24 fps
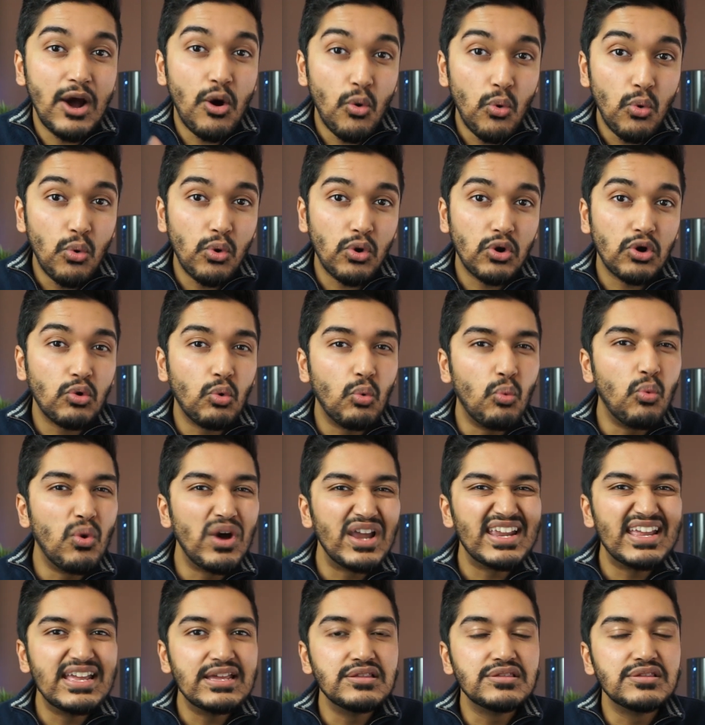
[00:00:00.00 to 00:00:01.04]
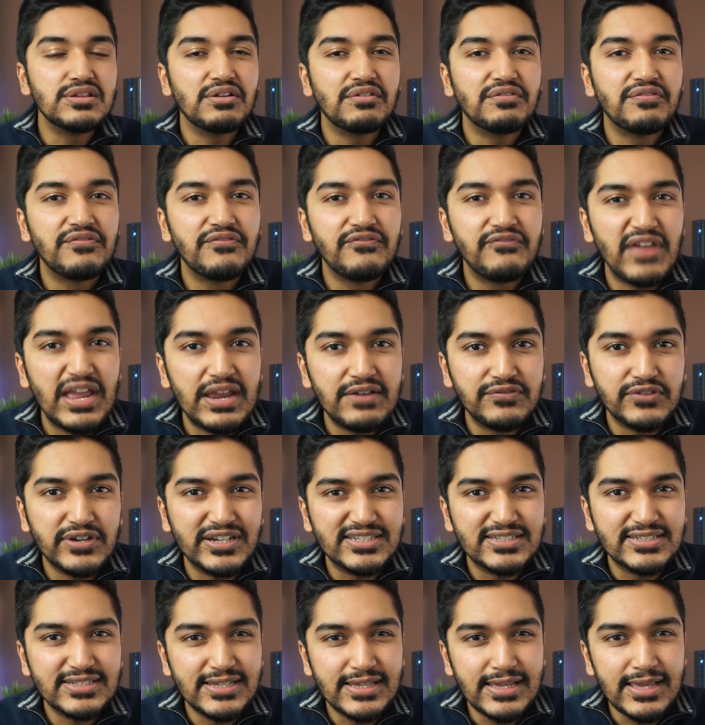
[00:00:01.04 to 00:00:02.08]
Or what is your
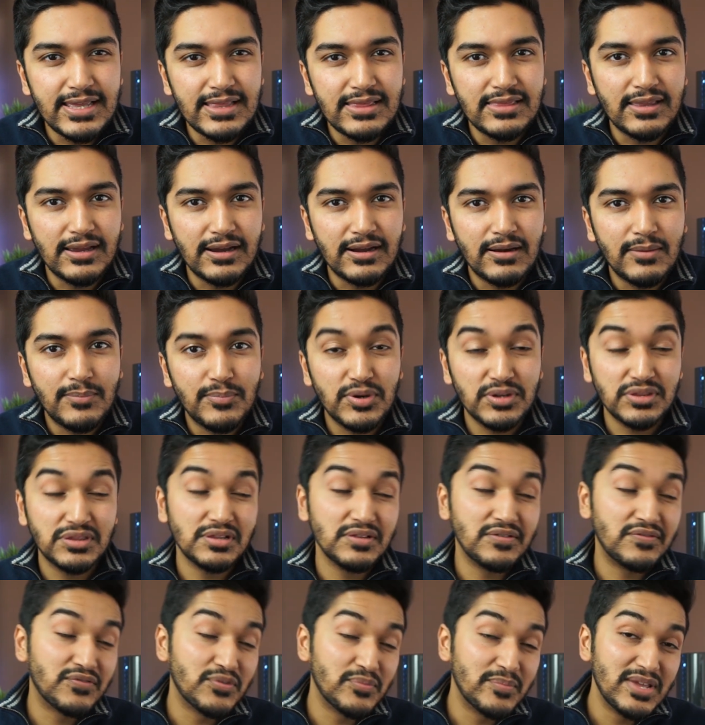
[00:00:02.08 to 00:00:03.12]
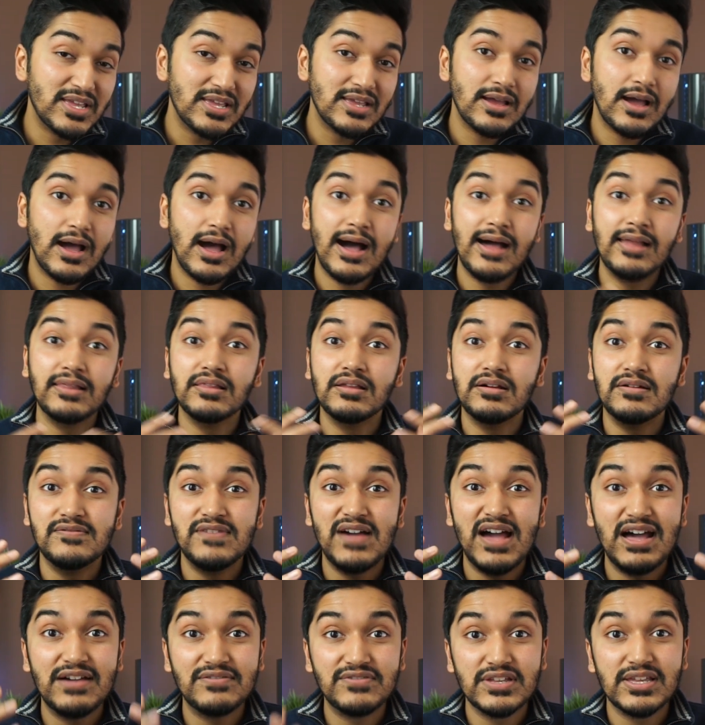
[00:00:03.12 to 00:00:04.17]
favorite in there? Personally, for me, I love
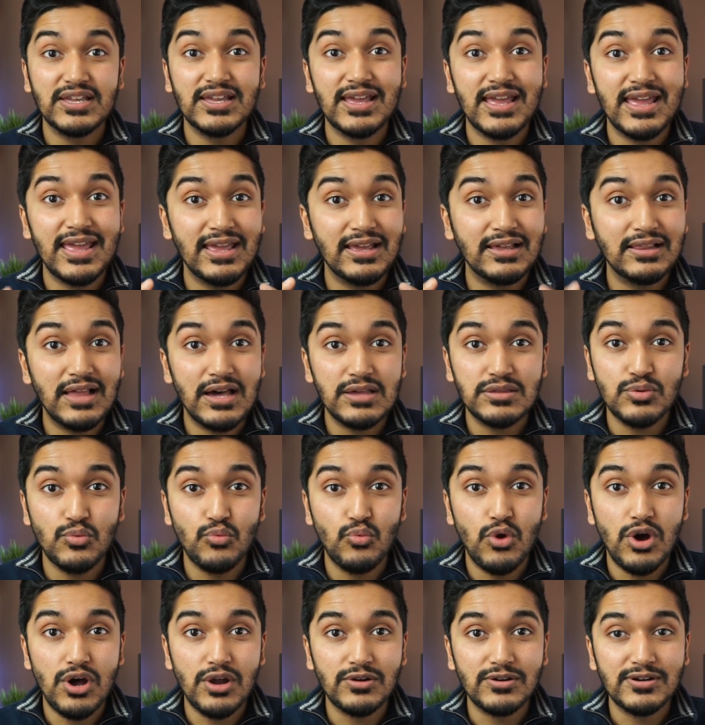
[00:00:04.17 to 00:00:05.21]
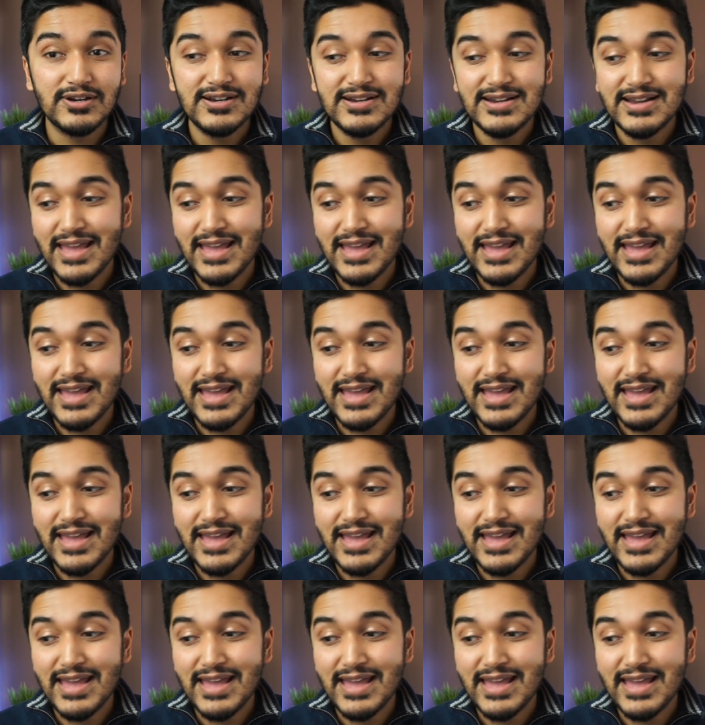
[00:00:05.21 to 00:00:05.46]
having a glass of water.